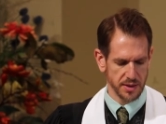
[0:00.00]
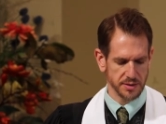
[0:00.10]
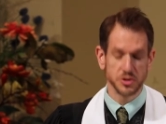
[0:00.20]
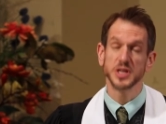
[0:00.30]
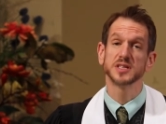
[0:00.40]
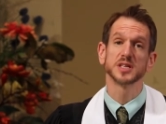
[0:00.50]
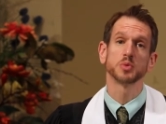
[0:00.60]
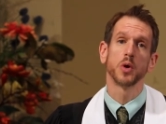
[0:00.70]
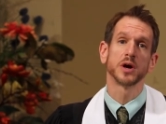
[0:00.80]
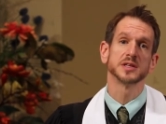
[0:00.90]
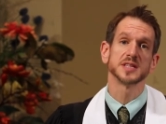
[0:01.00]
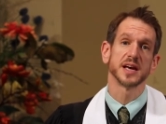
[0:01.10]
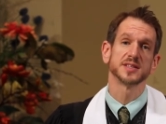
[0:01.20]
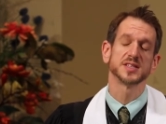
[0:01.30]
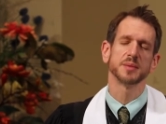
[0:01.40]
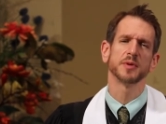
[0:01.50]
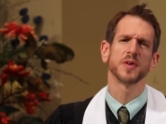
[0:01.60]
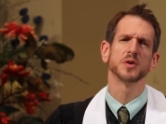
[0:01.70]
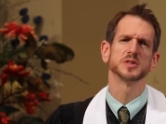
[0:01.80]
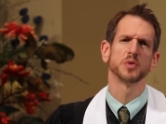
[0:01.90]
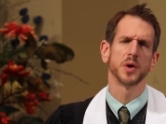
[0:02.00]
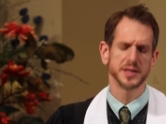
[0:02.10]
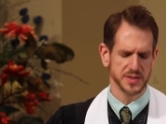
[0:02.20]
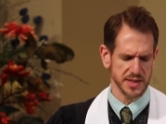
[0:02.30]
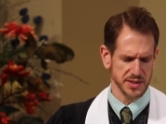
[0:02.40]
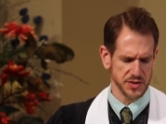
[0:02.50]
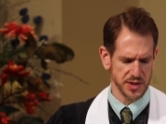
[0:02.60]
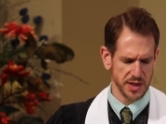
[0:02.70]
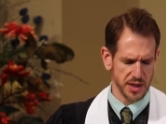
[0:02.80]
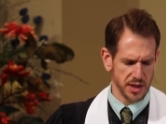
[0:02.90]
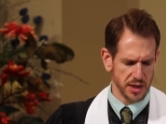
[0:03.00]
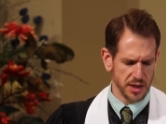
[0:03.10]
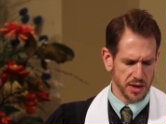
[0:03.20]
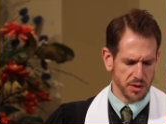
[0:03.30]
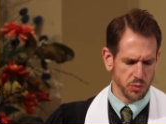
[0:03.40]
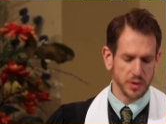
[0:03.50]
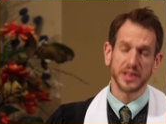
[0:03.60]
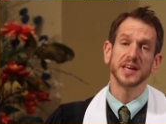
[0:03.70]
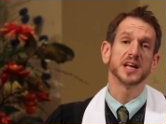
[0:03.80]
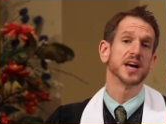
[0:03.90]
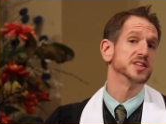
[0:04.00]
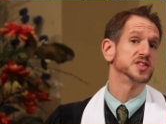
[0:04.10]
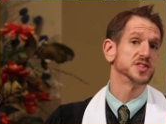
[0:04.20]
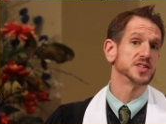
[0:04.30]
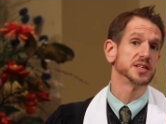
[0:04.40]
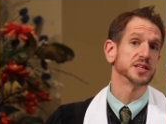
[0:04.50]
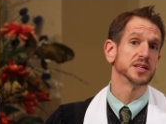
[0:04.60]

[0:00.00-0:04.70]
And Jesus warns us some of those voices would lead us